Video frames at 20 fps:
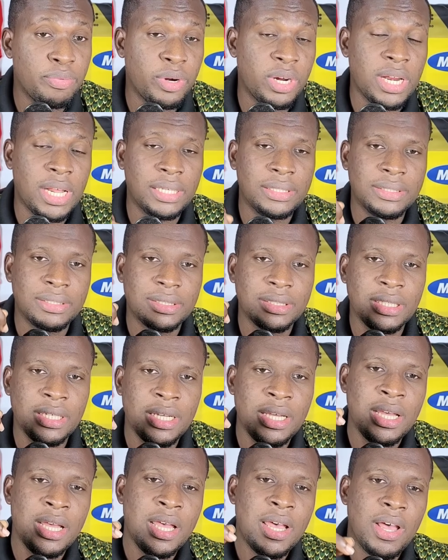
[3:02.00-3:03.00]
brilliant.
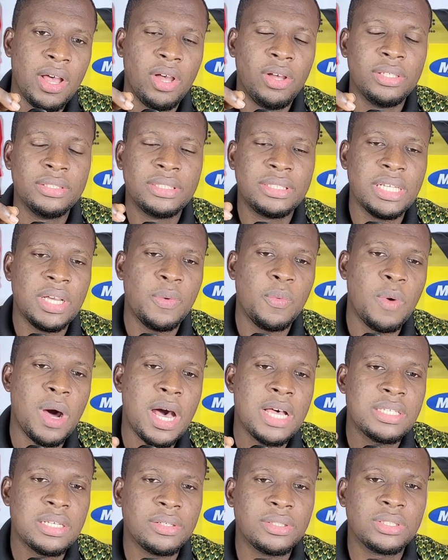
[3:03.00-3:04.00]
On said,
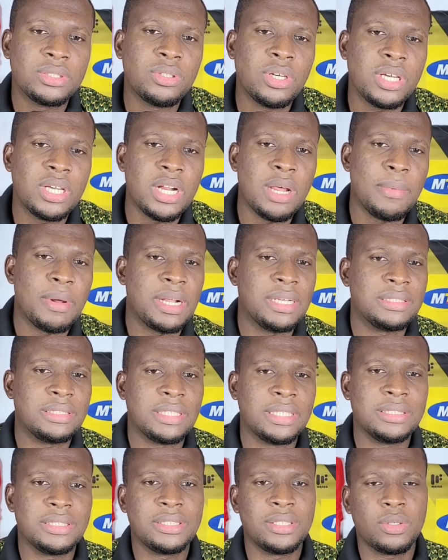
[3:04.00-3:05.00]
whilst I was talking about
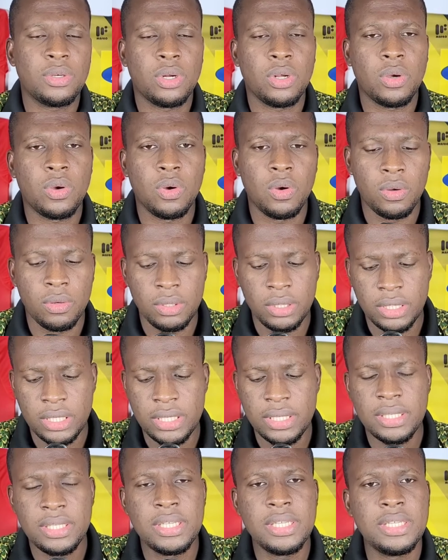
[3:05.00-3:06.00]
Asante Kotoko
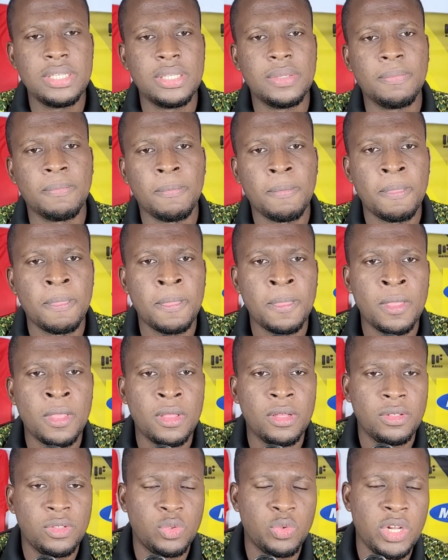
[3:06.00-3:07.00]
this season,
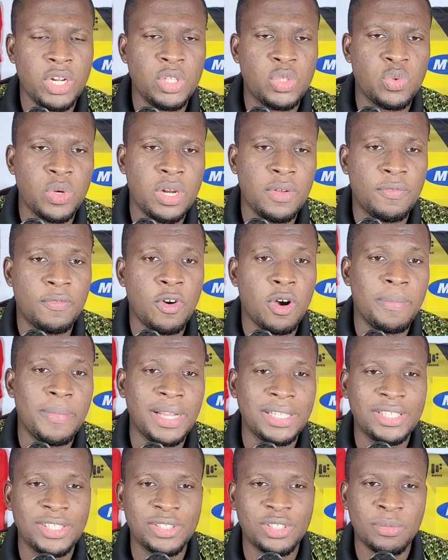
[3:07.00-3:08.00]
2024
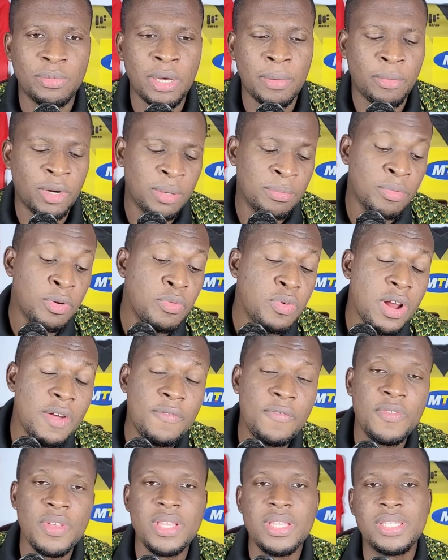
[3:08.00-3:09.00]
matches on my bottom, me
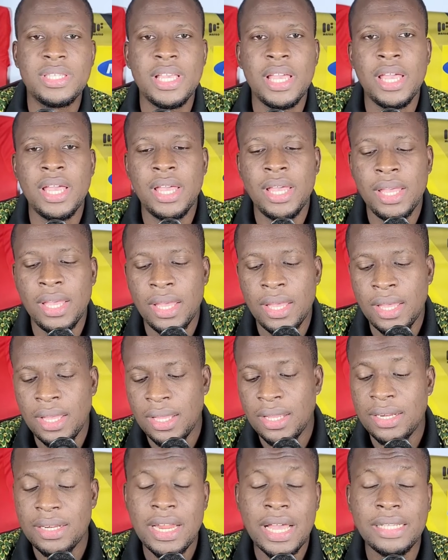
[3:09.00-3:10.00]
refi said,
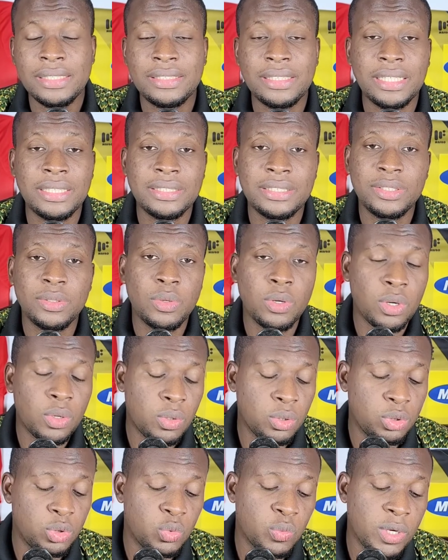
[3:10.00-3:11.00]
now Asante
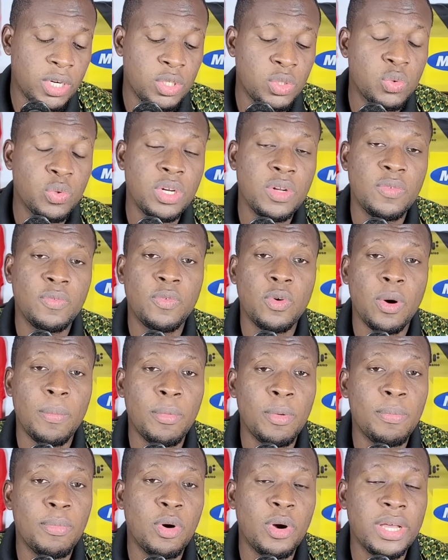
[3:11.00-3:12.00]
Kotoko 2024
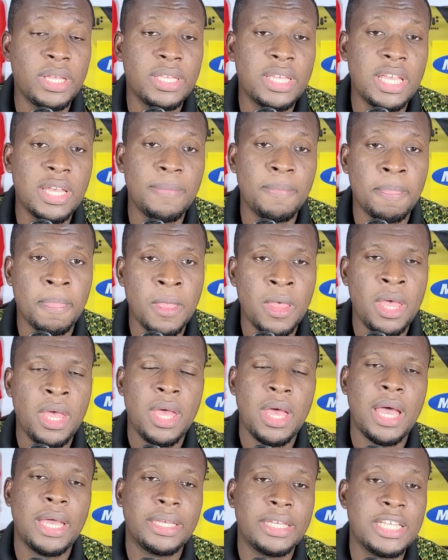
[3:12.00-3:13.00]
mobile game
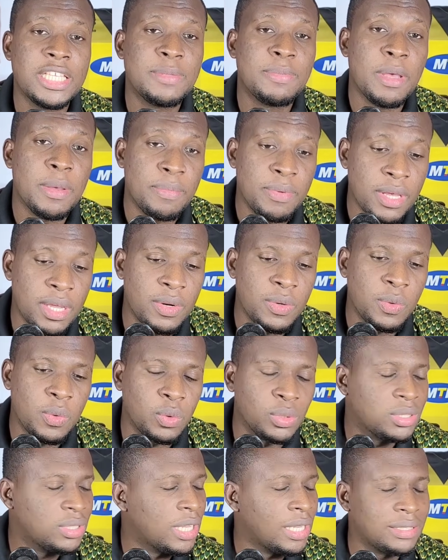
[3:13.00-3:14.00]
against Baby and
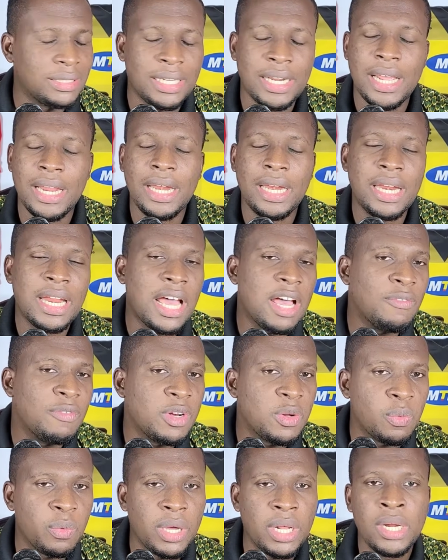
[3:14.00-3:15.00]
Go Stars. And I love
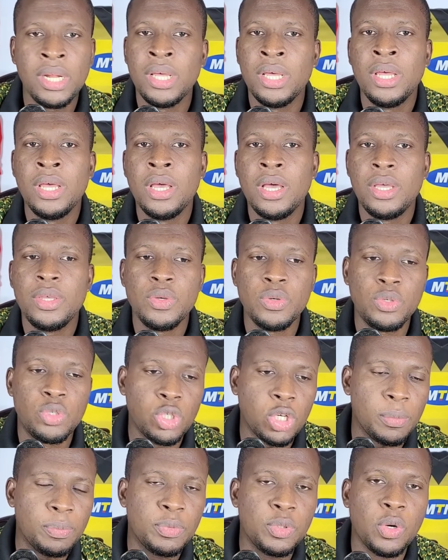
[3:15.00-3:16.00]
it when you
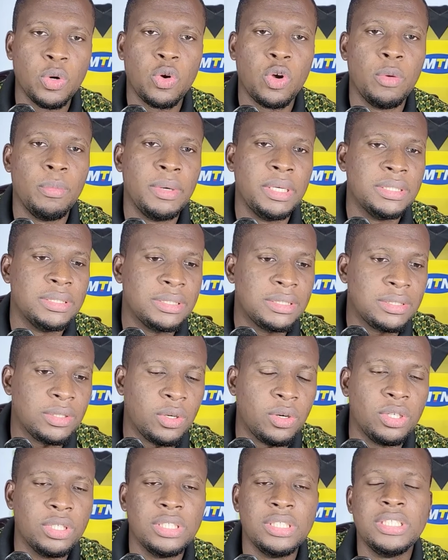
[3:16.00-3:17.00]
drop your comments
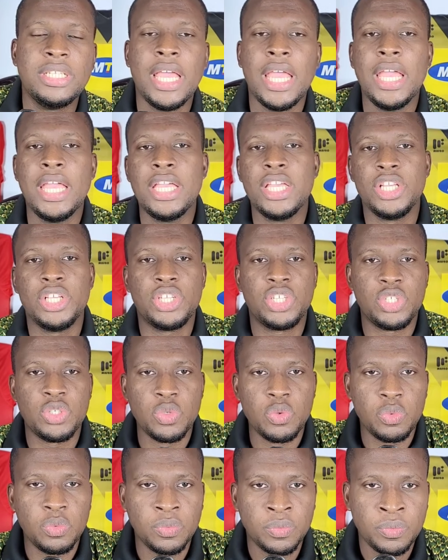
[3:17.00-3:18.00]
on the
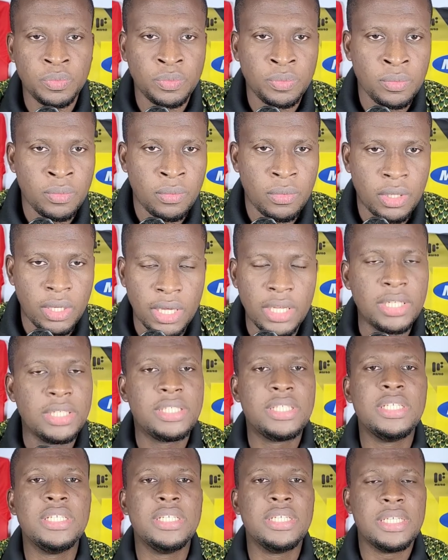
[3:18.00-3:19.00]
issue. And
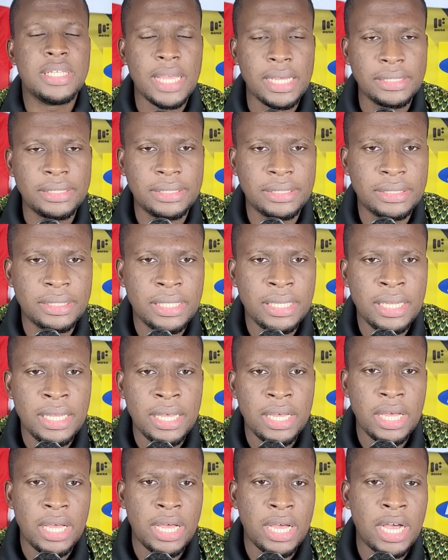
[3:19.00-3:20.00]
yes,
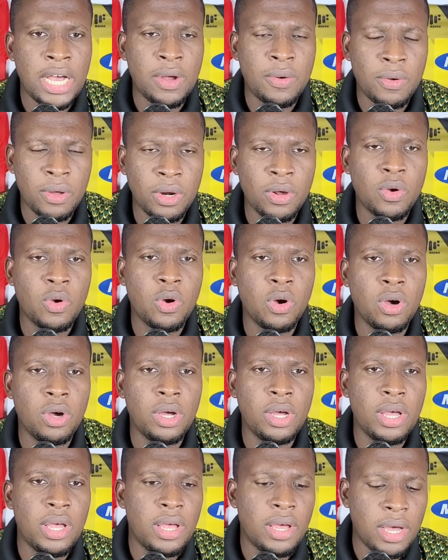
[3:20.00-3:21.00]

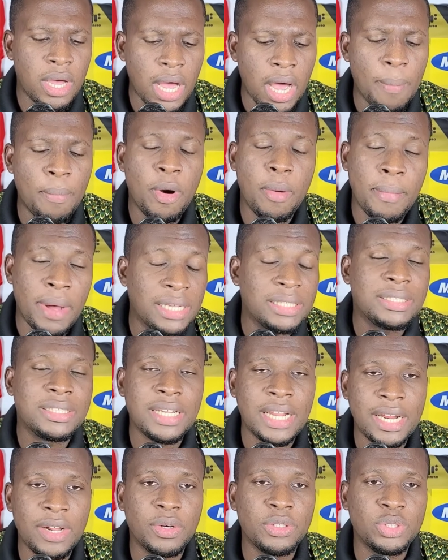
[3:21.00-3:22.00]
Kotoko Abo match
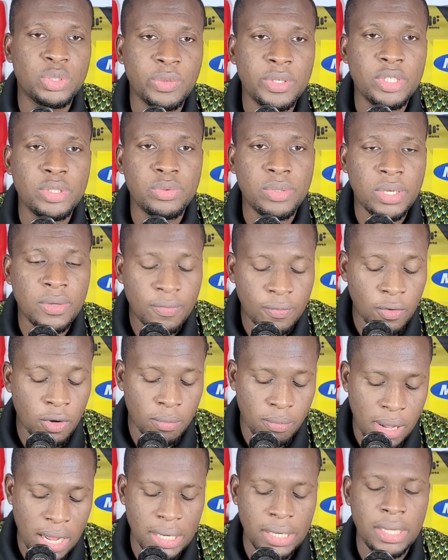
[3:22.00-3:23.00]
that was
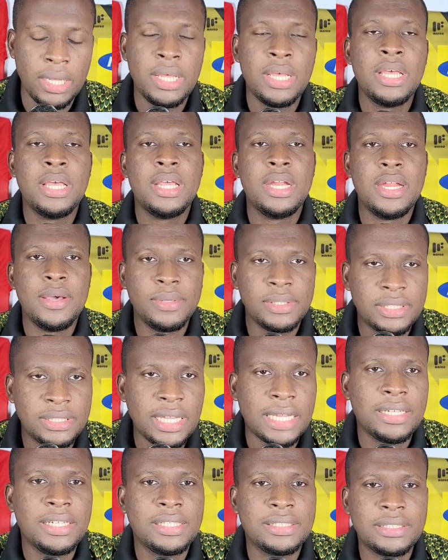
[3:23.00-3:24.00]
2024, but they will
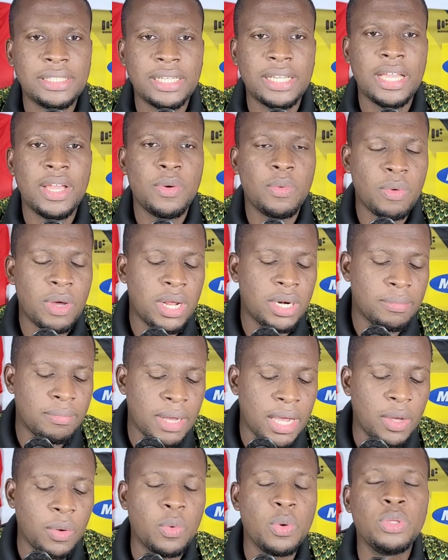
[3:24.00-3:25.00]
start the second one
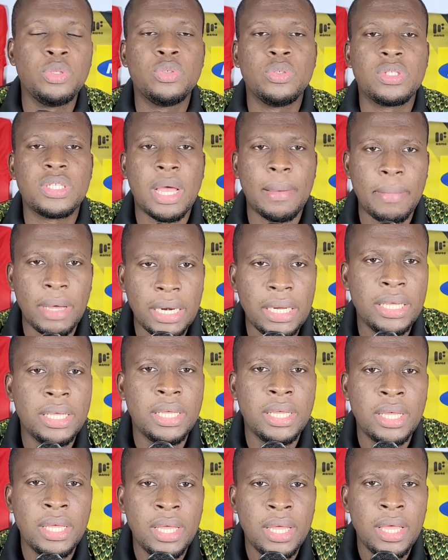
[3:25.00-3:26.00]
by going to
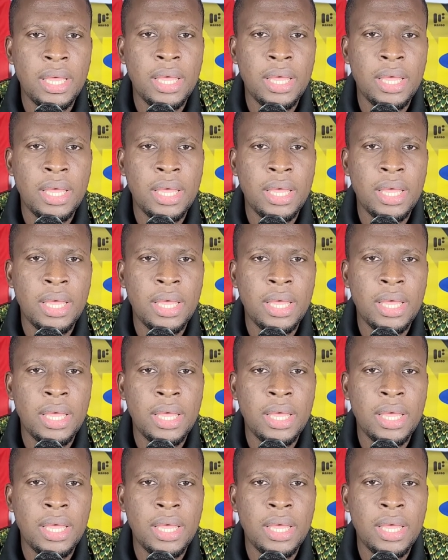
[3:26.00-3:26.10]
Tamale